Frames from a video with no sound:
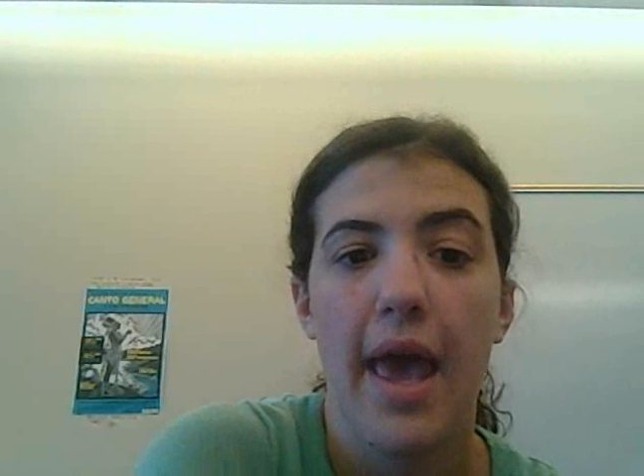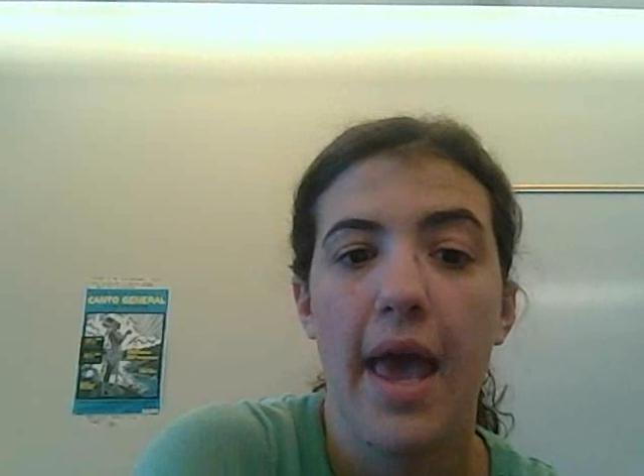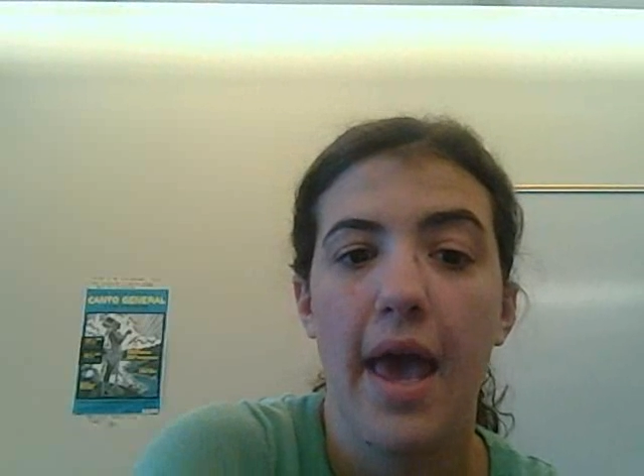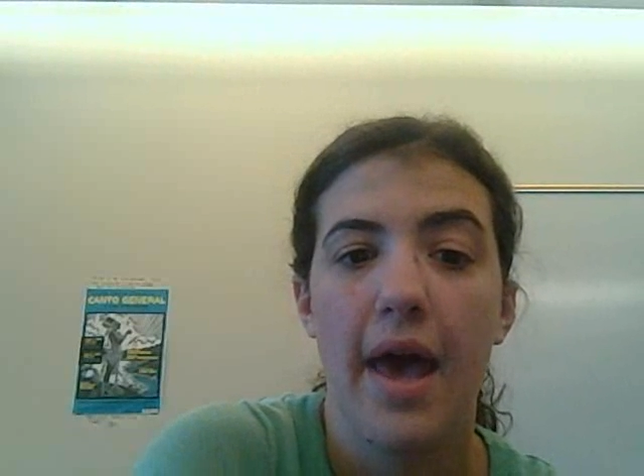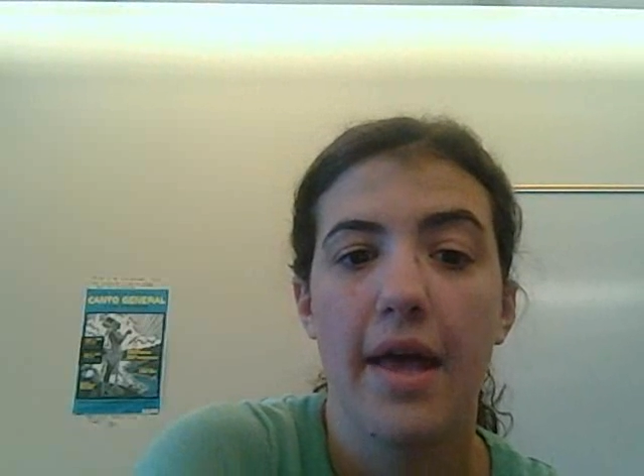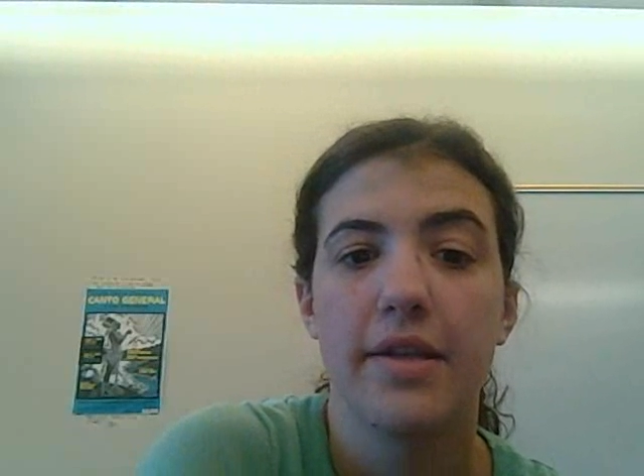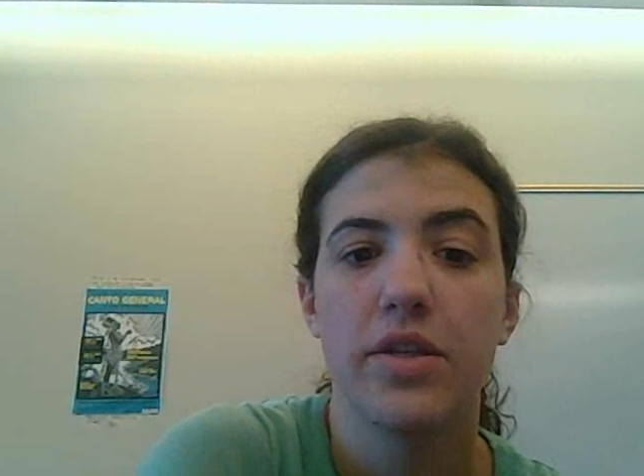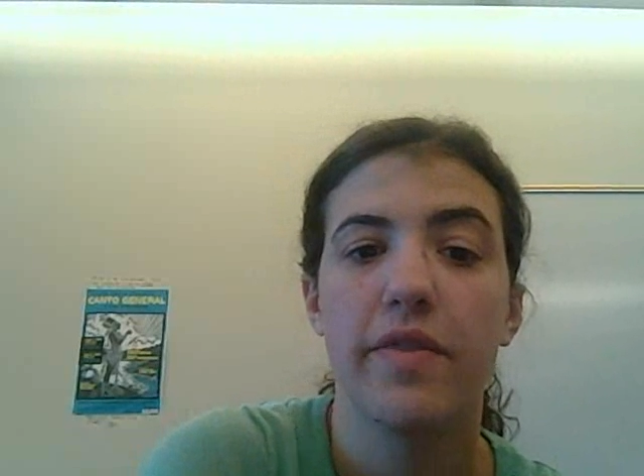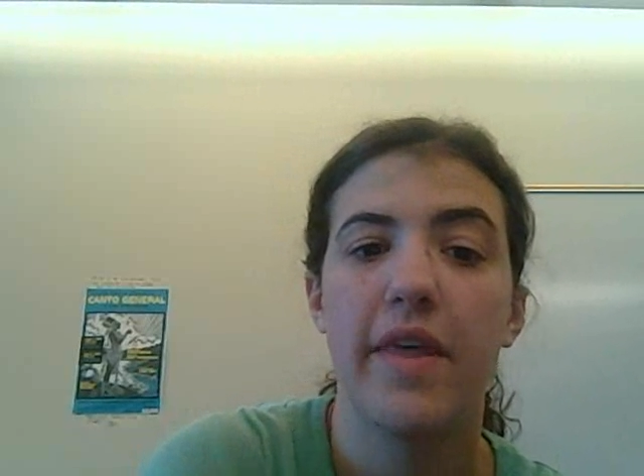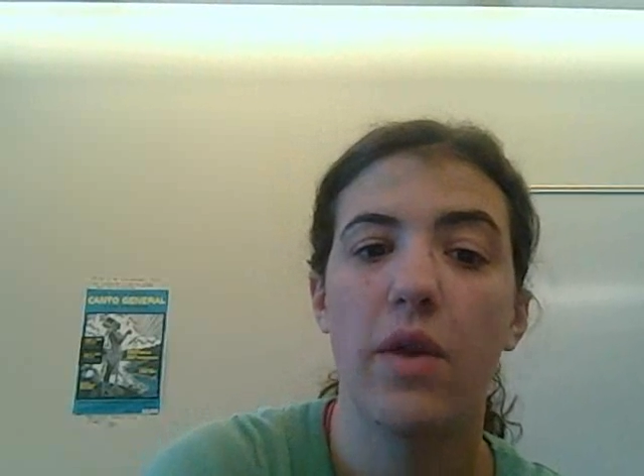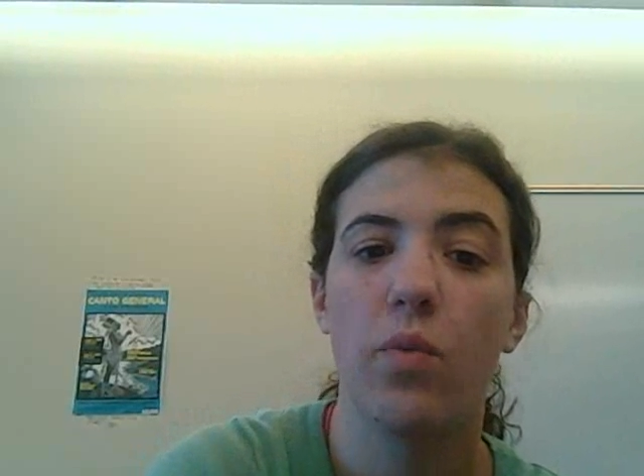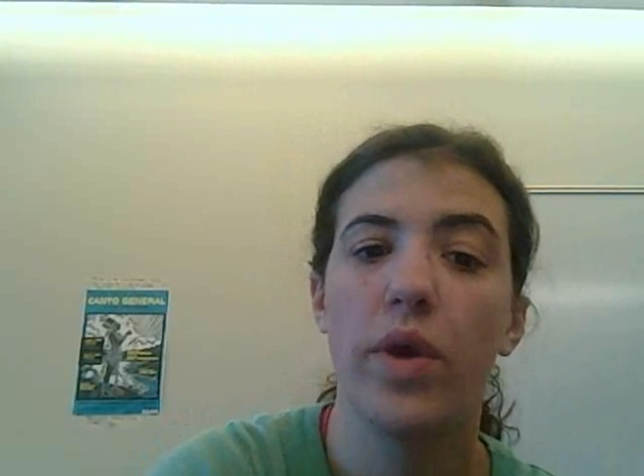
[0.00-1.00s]
And
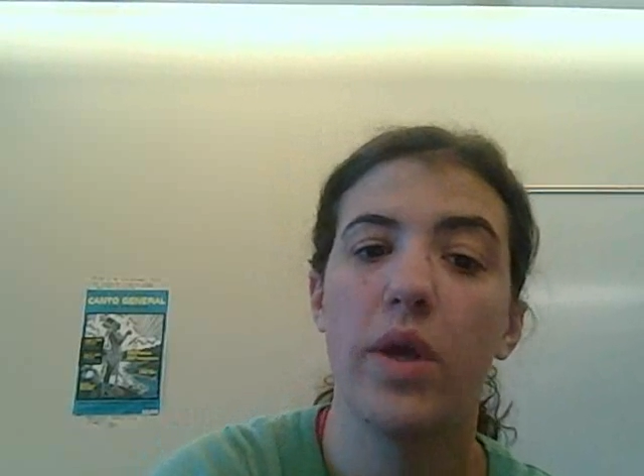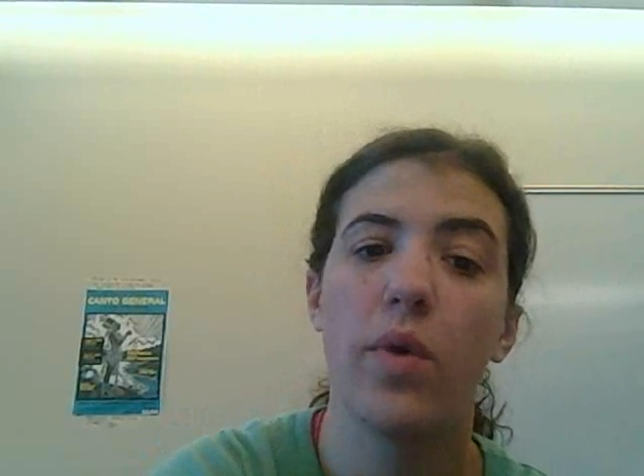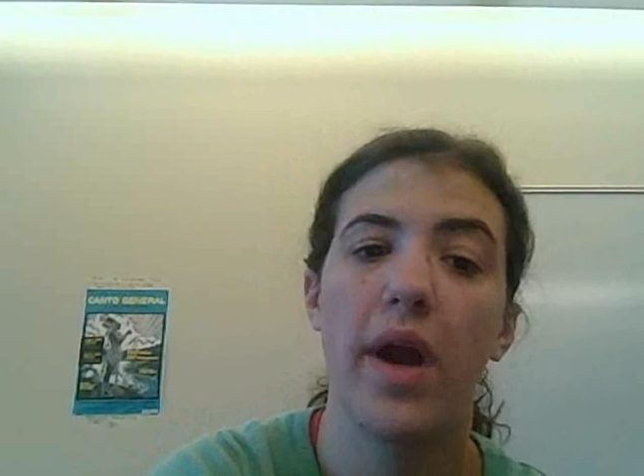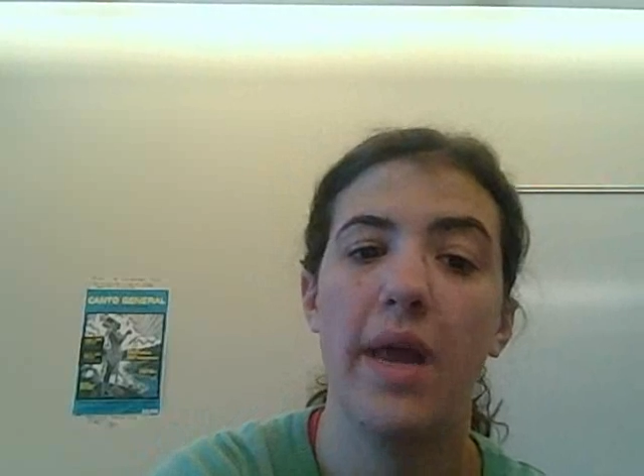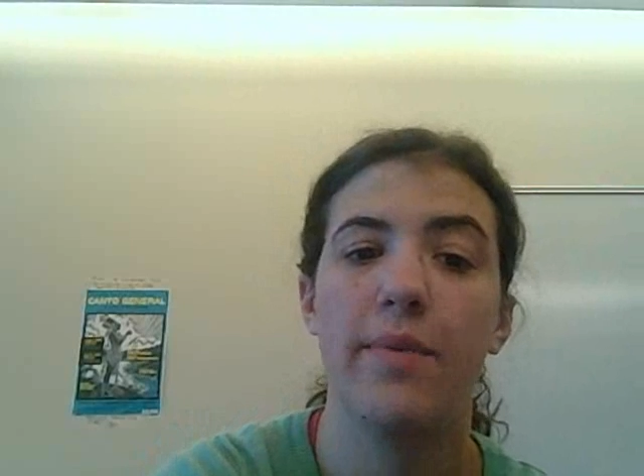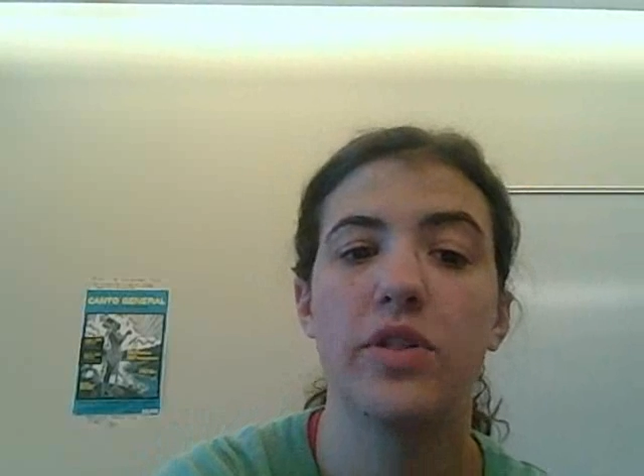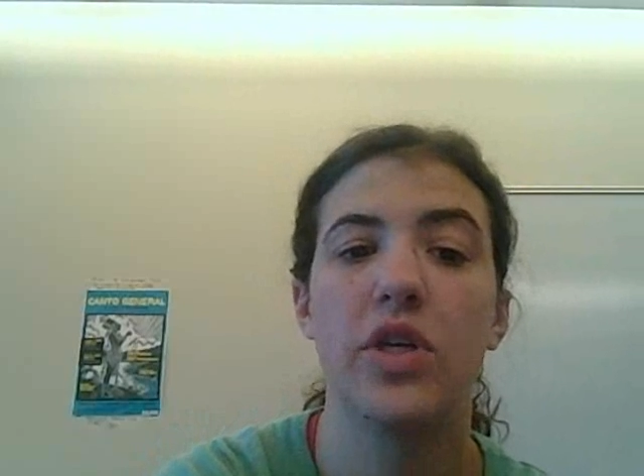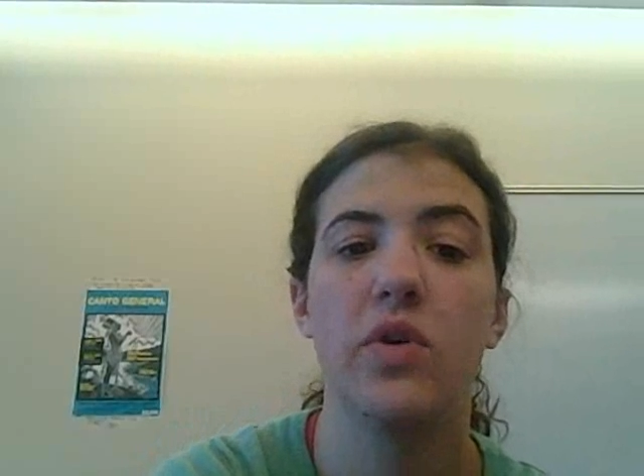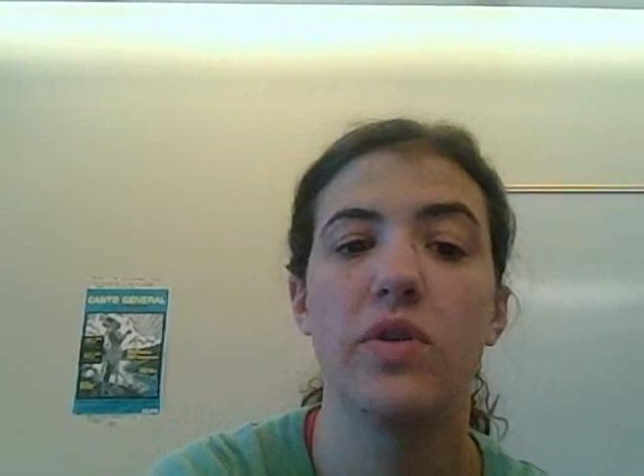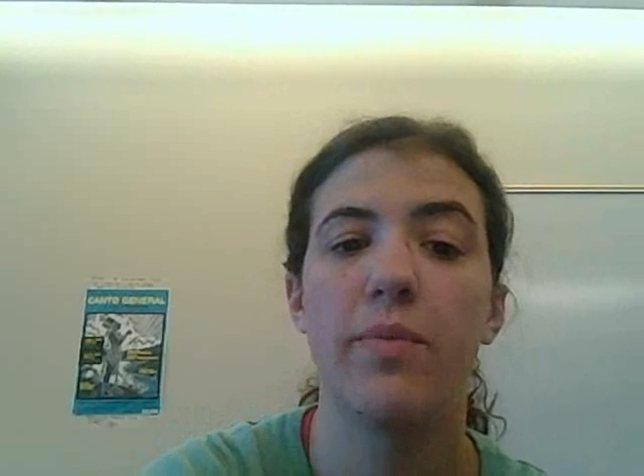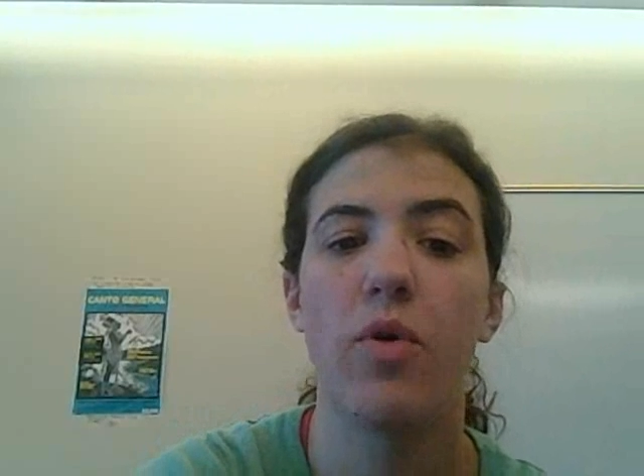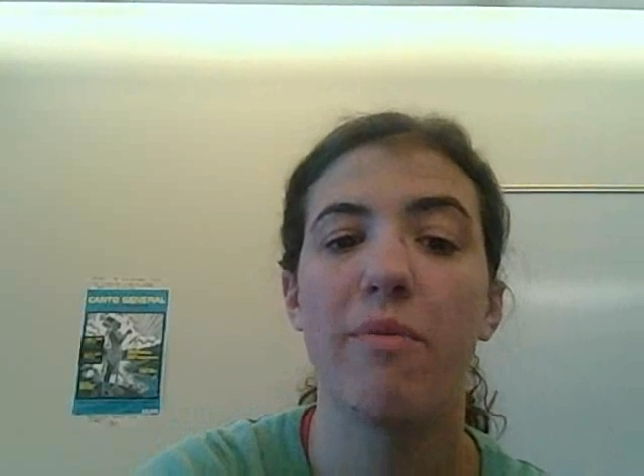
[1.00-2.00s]
then we were able to
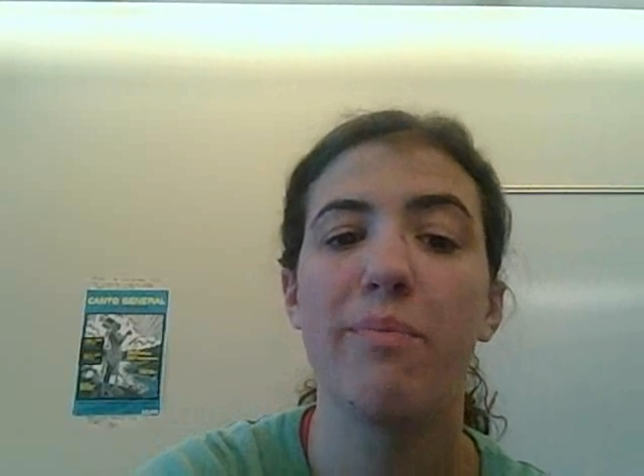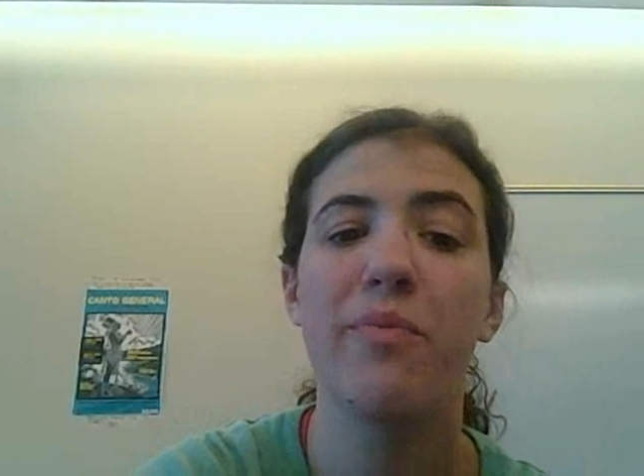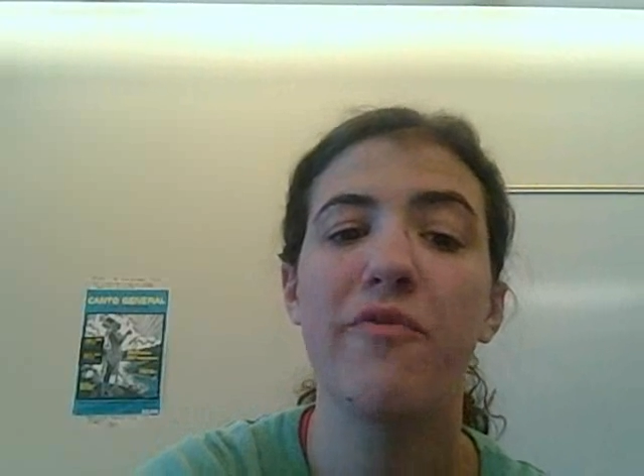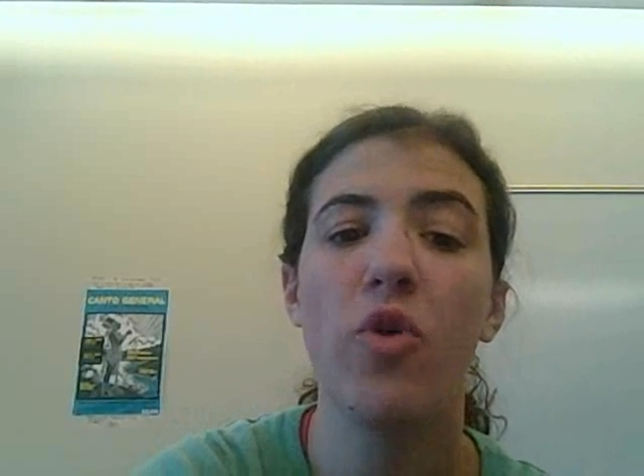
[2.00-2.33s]
use a more